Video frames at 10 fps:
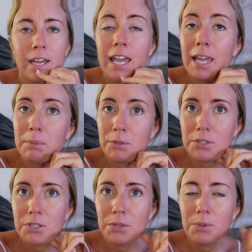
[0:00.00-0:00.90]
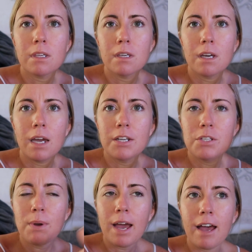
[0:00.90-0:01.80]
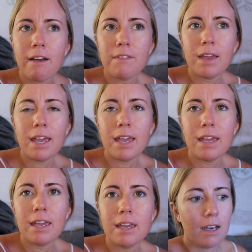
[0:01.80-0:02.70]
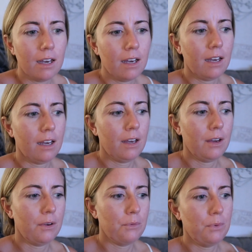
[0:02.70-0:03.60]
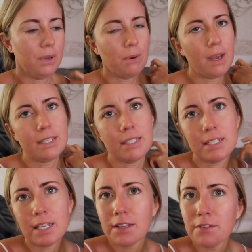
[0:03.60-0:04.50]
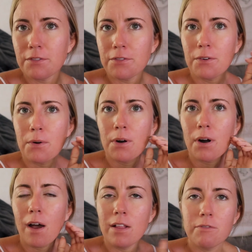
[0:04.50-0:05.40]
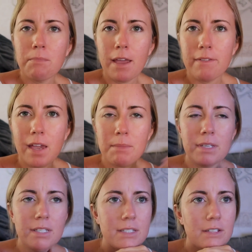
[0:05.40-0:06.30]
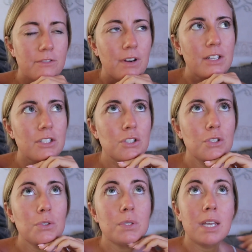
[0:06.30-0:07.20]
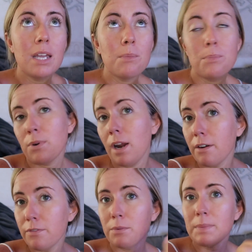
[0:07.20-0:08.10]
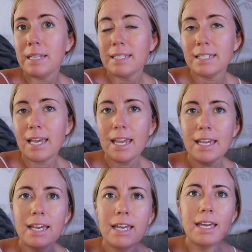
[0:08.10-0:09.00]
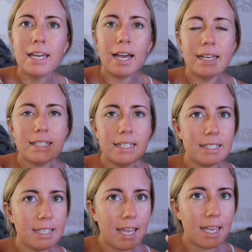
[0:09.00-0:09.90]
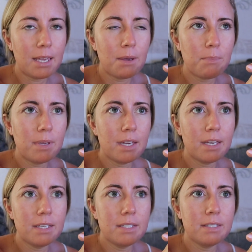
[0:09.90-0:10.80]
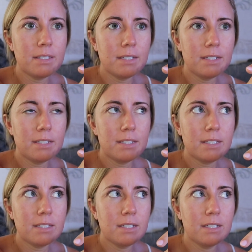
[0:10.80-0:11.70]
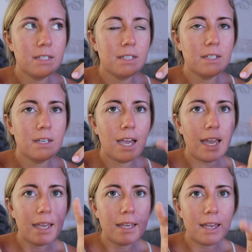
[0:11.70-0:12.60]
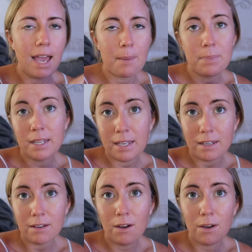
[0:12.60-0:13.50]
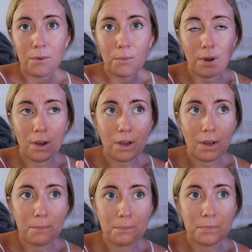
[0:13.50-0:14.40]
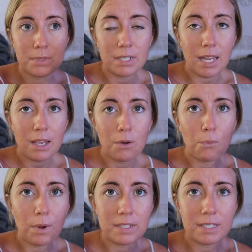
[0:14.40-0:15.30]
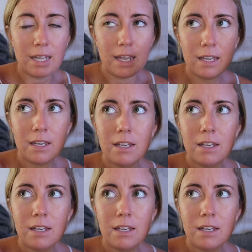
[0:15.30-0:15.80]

able to. I do have a uh, request for all of my families and friends to say a prayer for me today. I say today because it's uh, happening um, today, Wednesday.